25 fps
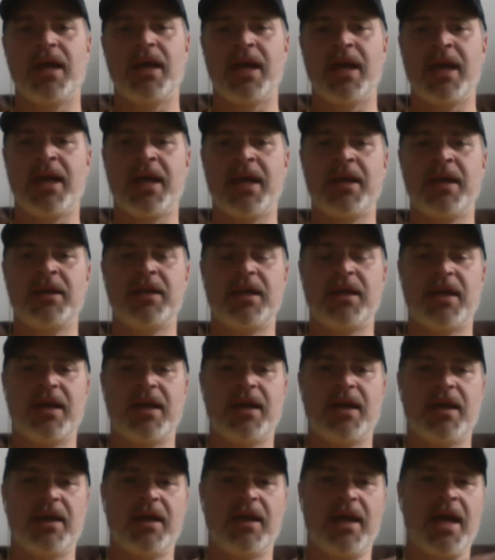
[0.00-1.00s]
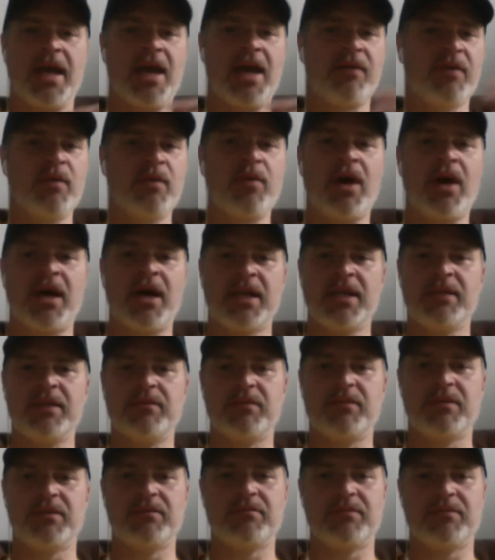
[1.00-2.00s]
And everybody
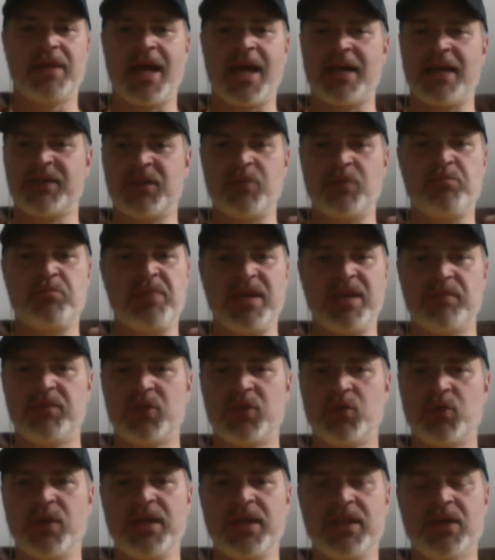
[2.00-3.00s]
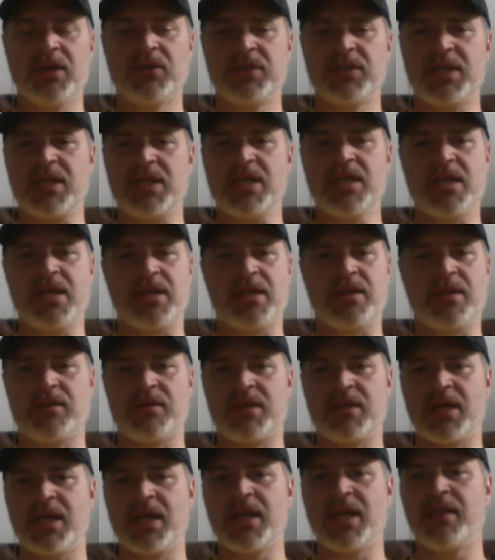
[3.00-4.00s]
has the bit between teeth and they're
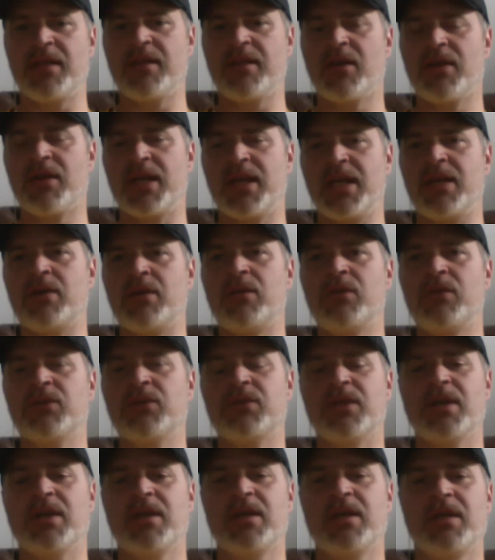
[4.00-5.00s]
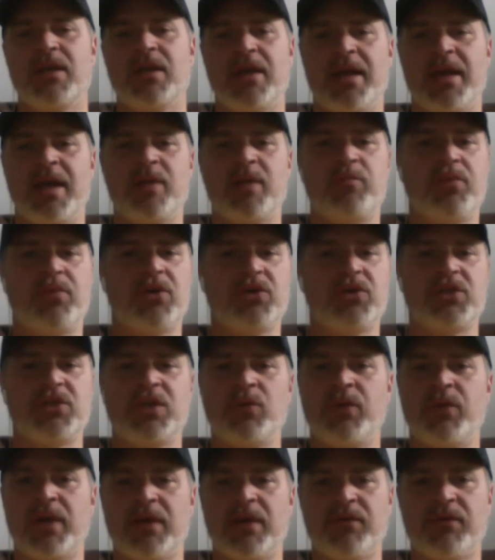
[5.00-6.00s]
digging in their heels and
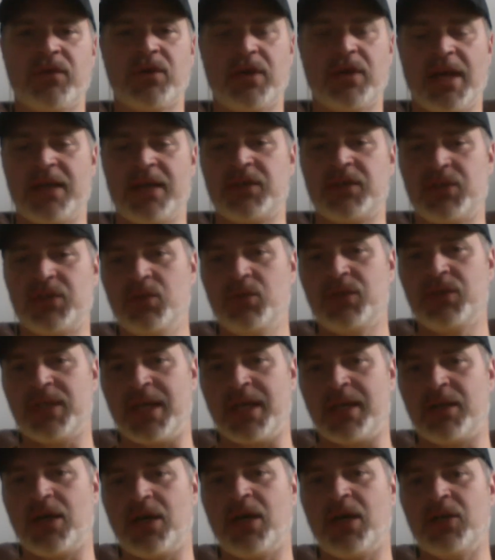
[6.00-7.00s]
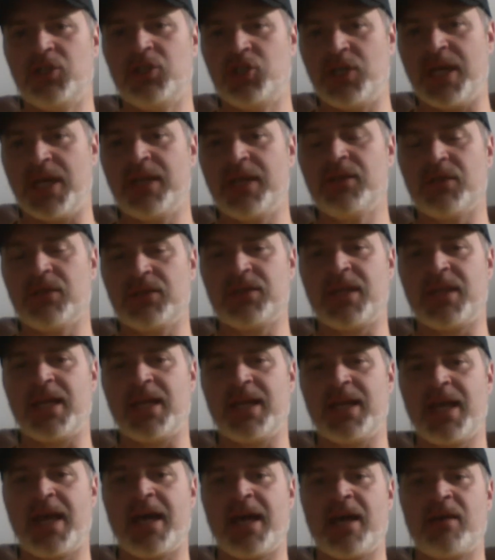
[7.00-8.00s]
pushing whatever, as you said, agendas
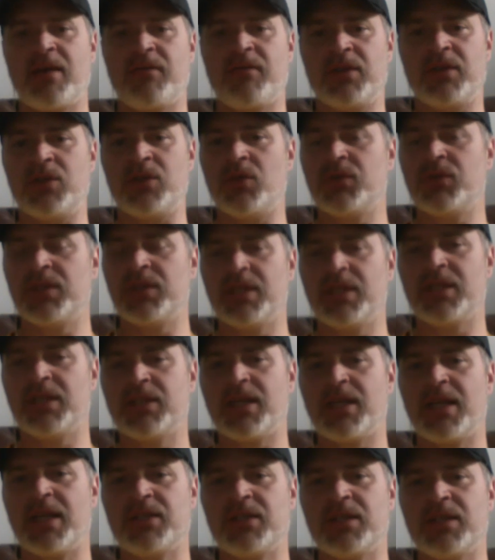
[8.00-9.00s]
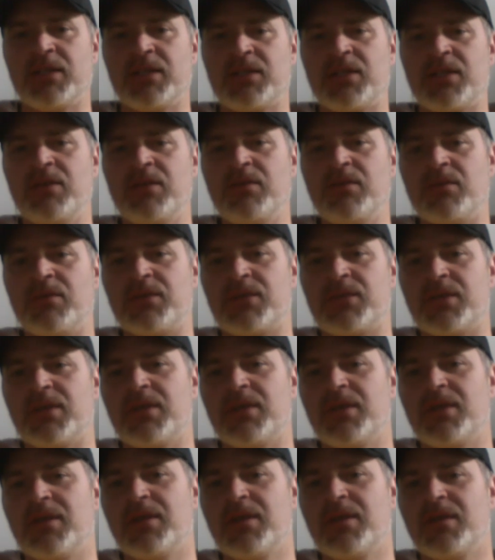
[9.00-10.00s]
they have and using this as an excuse.
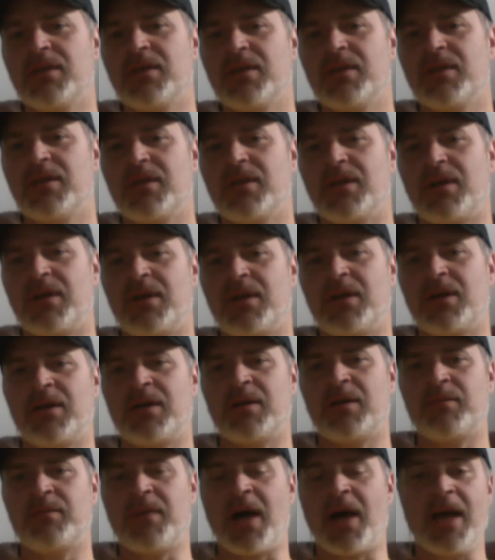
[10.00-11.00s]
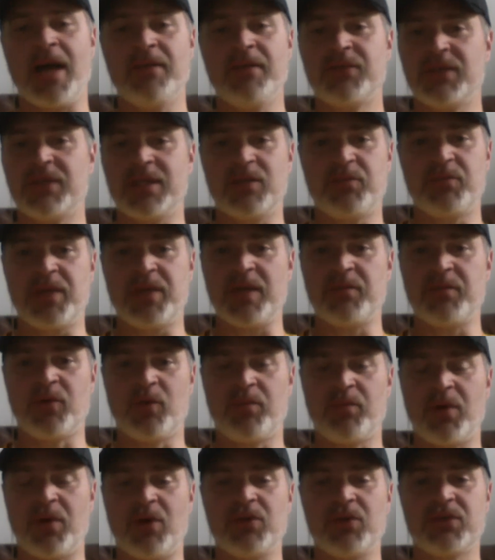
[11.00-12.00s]
Um, I've seen people
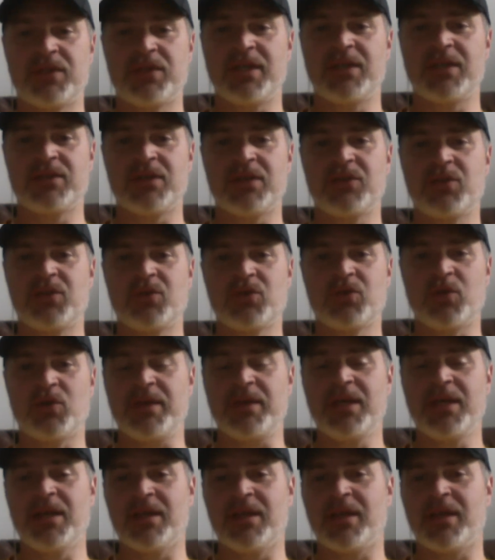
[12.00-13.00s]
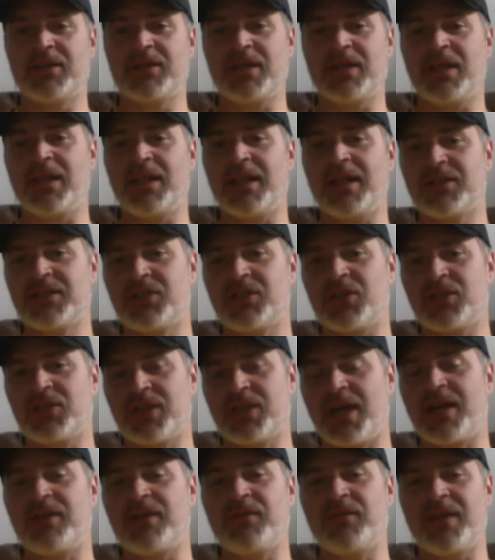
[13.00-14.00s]
post things on social media that say, let's just
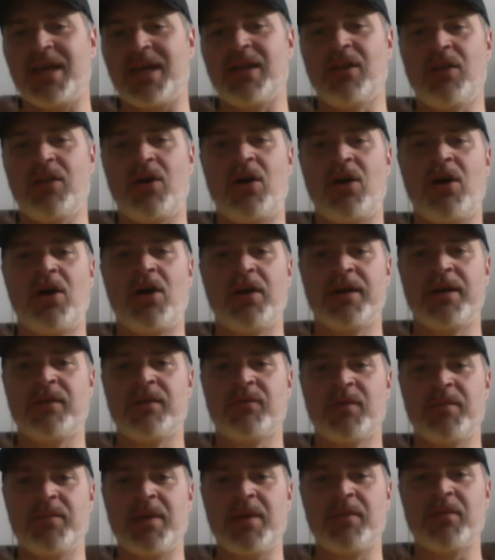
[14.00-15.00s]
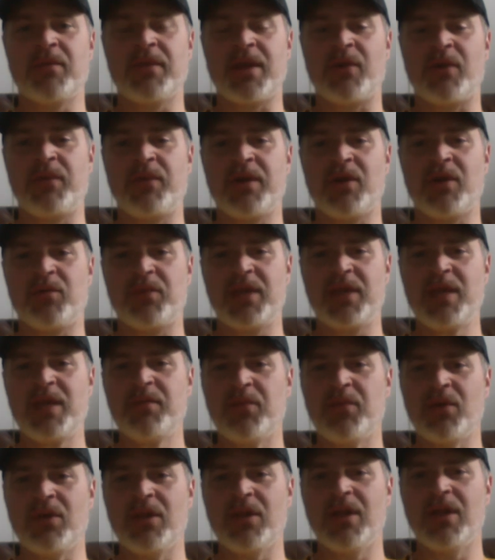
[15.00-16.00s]
kind of get along and remember that we are
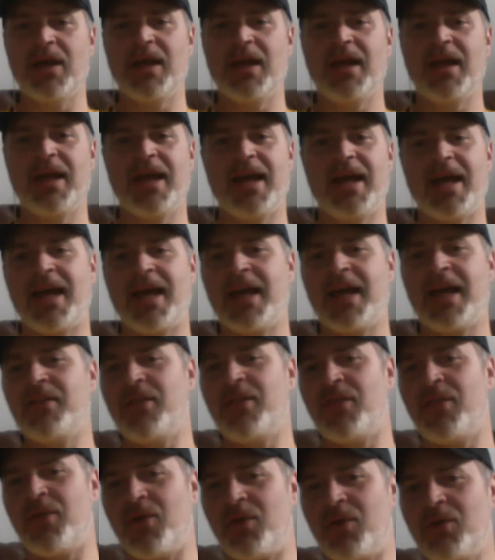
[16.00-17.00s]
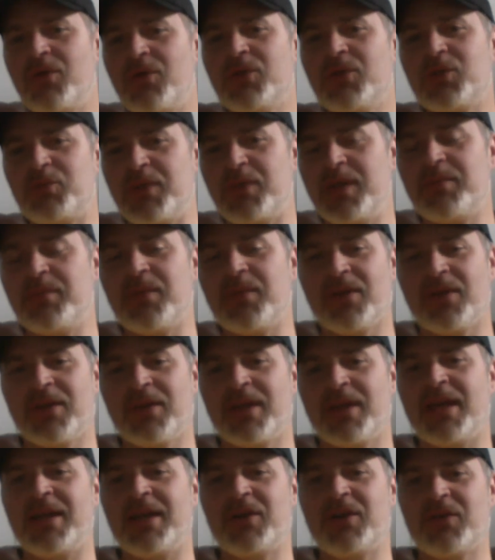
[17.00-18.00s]
people. And those people are
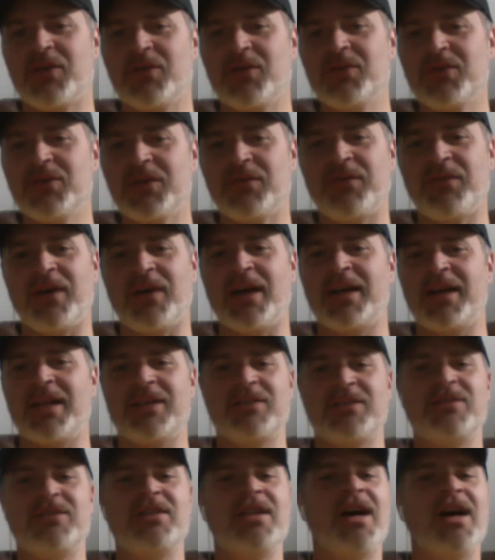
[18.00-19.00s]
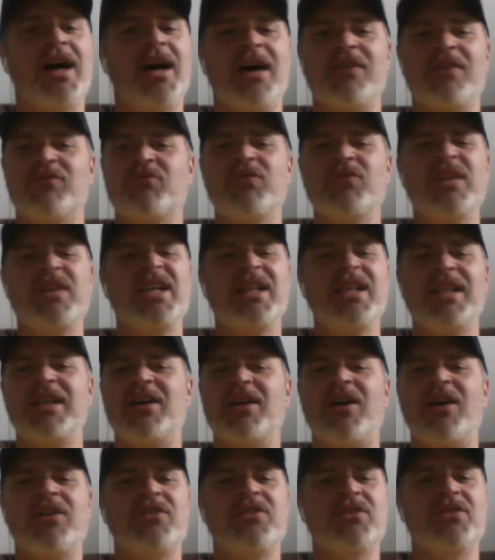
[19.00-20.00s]
getting crucified as not really
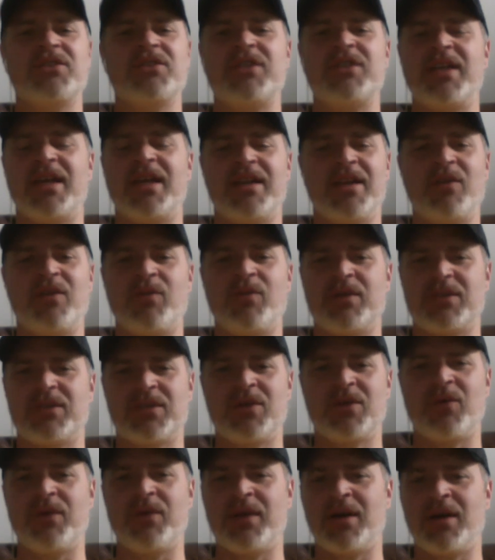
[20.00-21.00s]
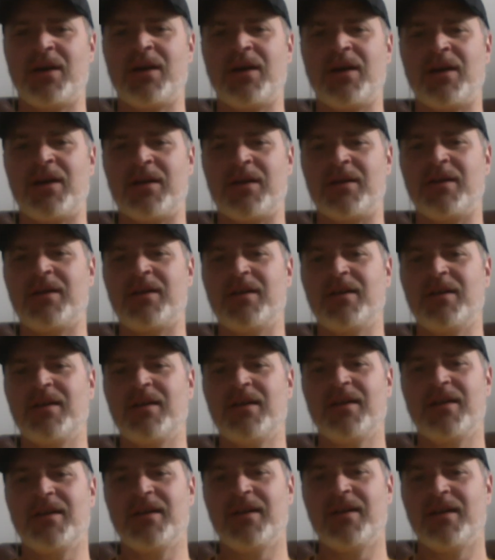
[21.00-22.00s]
understanding what's going on.
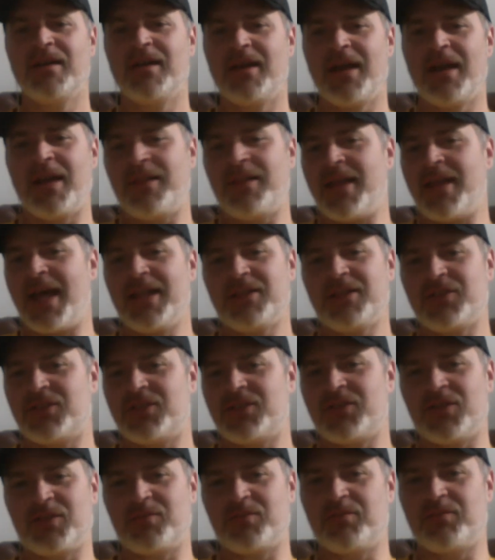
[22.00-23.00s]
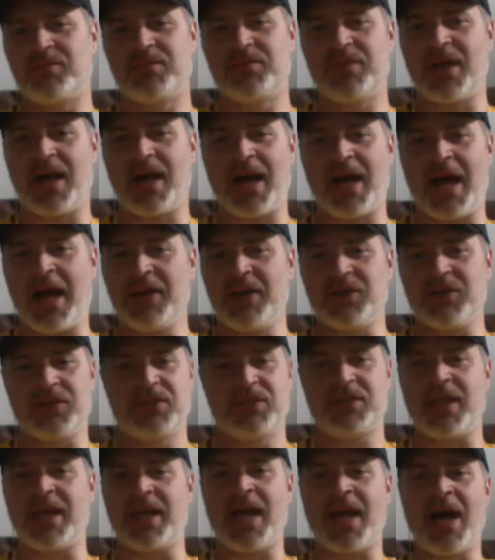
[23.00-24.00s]
And that's just, I just
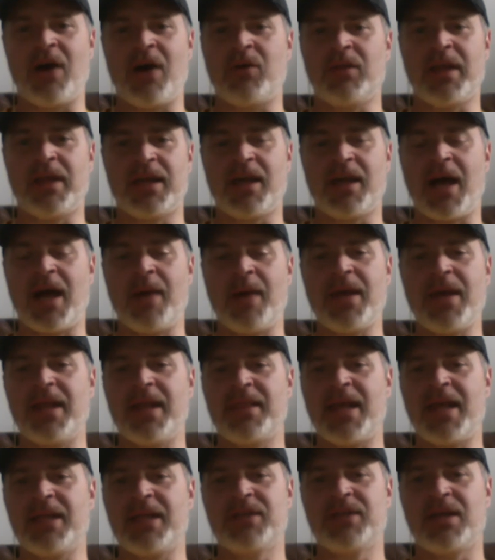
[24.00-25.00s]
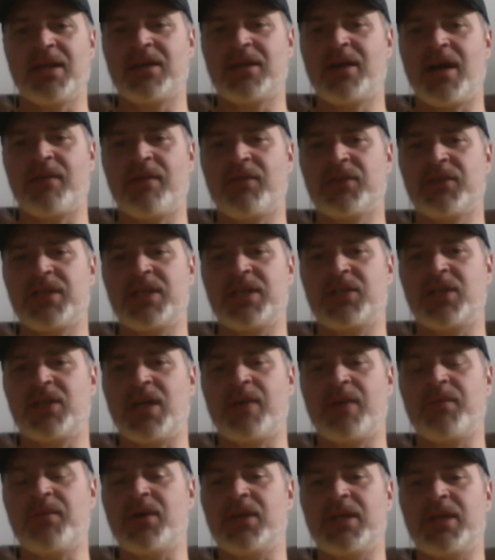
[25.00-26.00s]
stay out. Like, I'm not, that's not a conversation
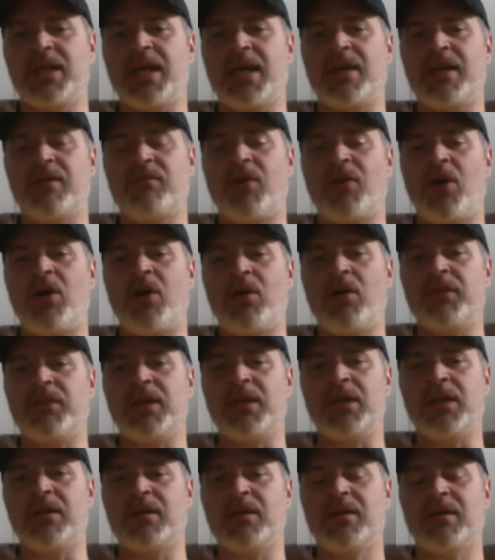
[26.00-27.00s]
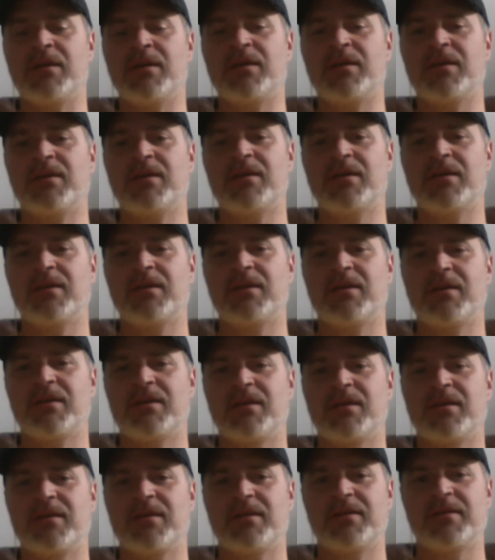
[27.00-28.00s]
I'm going to get involved
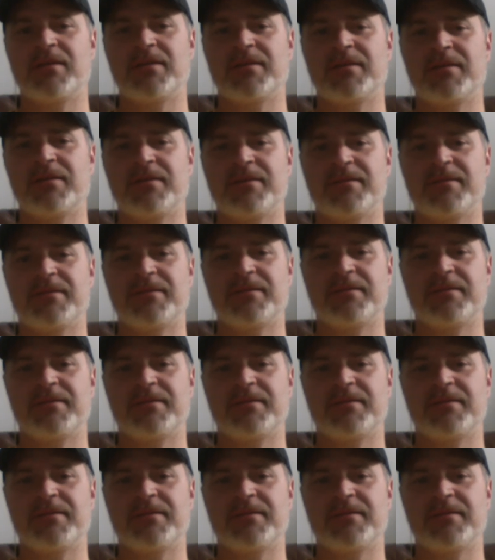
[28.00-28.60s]
in.